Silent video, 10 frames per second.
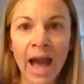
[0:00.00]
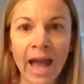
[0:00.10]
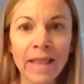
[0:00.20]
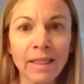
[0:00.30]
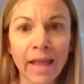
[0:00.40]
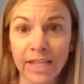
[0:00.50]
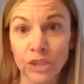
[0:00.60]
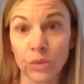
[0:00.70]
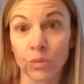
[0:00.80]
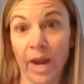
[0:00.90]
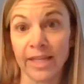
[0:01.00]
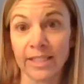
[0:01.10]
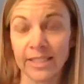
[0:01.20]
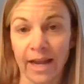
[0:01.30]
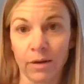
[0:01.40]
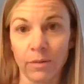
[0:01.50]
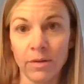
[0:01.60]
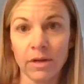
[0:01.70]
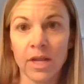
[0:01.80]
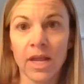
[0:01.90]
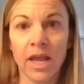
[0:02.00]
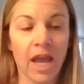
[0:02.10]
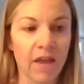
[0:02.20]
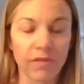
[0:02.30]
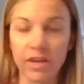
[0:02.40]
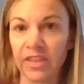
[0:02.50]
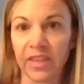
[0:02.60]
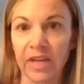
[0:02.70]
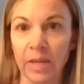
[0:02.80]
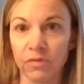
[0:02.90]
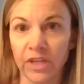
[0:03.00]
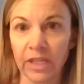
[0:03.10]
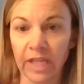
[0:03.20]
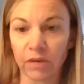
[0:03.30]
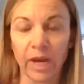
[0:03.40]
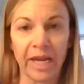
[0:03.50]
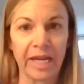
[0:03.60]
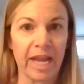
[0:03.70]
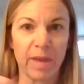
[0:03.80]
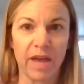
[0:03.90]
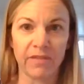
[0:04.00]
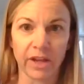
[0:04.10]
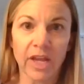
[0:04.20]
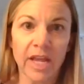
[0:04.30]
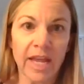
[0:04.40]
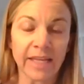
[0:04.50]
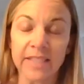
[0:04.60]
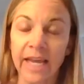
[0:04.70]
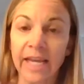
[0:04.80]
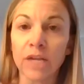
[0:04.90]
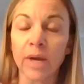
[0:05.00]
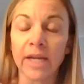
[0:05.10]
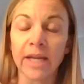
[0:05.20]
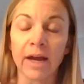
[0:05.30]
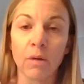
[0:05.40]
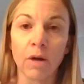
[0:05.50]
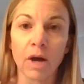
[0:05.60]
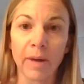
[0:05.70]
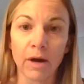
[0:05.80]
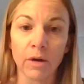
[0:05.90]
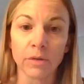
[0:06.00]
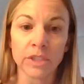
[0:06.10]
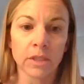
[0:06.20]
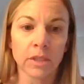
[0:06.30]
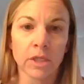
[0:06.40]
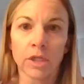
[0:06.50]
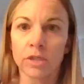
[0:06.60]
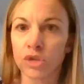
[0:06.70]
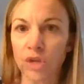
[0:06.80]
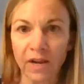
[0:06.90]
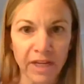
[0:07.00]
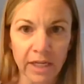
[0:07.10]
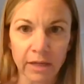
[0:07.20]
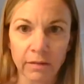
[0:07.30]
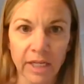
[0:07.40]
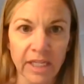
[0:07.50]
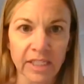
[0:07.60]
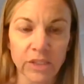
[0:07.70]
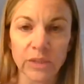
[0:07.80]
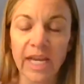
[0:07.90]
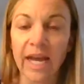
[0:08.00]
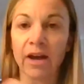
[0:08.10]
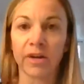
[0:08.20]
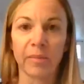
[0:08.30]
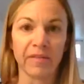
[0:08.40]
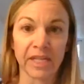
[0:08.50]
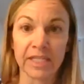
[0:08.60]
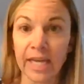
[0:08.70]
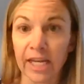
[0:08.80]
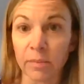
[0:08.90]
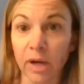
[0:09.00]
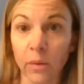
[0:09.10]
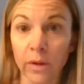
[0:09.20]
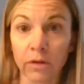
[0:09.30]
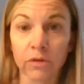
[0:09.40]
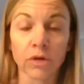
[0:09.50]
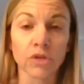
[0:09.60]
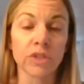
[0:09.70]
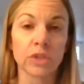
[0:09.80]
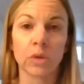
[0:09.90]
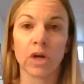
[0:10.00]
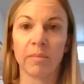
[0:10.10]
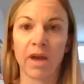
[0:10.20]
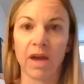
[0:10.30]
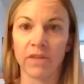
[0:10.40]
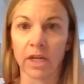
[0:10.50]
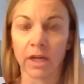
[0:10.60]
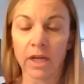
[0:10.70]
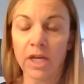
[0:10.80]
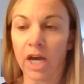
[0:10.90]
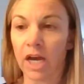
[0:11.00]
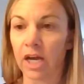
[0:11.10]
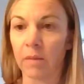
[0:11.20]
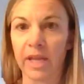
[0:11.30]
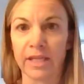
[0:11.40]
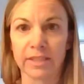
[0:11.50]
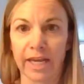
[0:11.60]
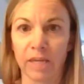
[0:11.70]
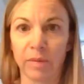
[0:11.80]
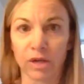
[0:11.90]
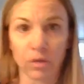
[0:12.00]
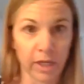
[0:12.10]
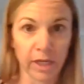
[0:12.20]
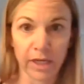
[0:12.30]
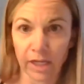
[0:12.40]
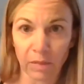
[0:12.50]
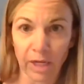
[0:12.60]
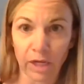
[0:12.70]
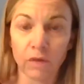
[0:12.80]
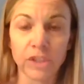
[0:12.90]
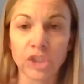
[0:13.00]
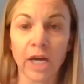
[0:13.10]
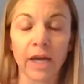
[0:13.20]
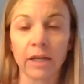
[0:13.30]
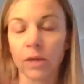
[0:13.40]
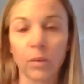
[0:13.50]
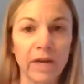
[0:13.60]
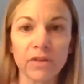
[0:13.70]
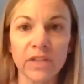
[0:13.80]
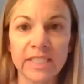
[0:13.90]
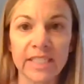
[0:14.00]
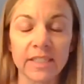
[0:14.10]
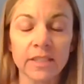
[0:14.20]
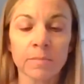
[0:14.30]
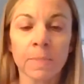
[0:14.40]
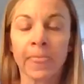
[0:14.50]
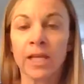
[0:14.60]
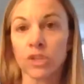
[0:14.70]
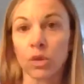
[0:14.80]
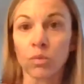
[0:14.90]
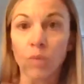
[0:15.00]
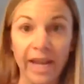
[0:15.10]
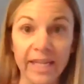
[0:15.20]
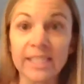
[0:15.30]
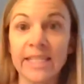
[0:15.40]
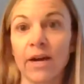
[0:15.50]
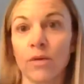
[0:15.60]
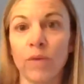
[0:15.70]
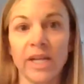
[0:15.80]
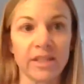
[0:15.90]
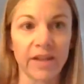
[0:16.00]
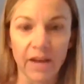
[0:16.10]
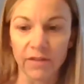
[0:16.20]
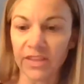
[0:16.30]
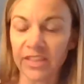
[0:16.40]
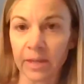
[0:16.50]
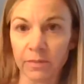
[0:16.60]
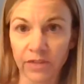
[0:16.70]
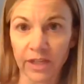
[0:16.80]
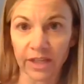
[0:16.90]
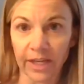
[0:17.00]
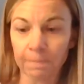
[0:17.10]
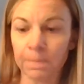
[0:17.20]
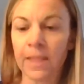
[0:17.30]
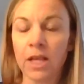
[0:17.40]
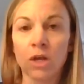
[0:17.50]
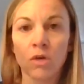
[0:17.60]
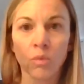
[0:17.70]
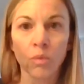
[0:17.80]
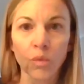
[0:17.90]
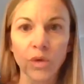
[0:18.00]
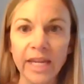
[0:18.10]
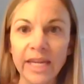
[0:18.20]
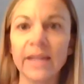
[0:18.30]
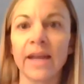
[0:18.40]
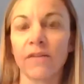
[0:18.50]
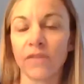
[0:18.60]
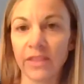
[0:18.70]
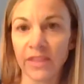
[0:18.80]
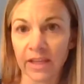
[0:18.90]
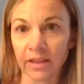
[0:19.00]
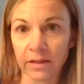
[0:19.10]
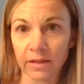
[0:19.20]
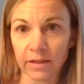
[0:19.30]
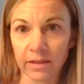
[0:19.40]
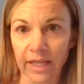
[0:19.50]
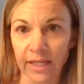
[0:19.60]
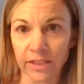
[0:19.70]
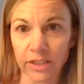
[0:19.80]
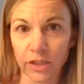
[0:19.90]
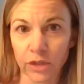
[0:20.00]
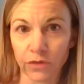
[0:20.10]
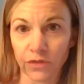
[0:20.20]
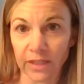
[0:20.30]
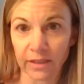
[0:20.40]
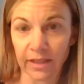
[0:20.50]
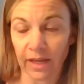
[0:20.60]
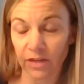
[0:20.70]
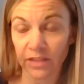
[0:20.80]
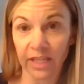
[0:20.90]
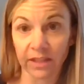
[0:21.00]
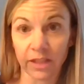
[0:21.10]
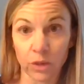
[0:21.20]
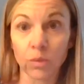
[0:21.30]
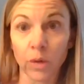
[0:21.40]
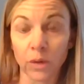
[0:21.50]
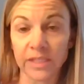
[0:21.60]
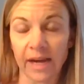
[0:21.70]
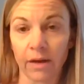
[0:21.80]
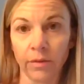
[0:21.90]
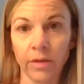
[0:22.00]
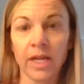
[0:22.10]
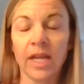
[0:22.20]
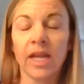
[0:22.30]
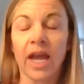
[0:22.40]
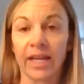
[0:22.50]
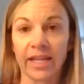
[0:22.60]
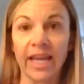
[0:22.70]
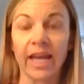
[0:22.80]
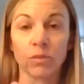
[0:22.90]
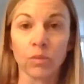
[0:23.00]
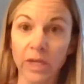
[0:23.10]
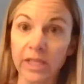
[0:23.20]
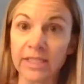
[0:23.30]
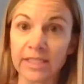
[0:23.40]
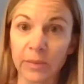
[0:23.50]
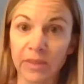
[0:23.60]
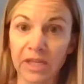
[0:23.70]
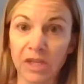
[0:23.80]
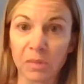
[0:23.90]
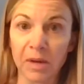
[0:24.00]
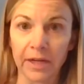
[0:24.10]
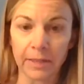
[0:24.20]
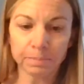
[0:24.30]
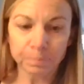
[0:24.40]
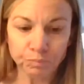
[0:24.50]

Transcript: I like to write down everything that I'm feeling, right? I am having anxiety right now about driving into town. I'm having anxiety about going to the grocery store. I'm having anxiety about going and getting my COVID shot, like whatever this is. So write it down, write down everything that I'm feeling, read everything that everything that you wrote down. And again, really sit with it in your body.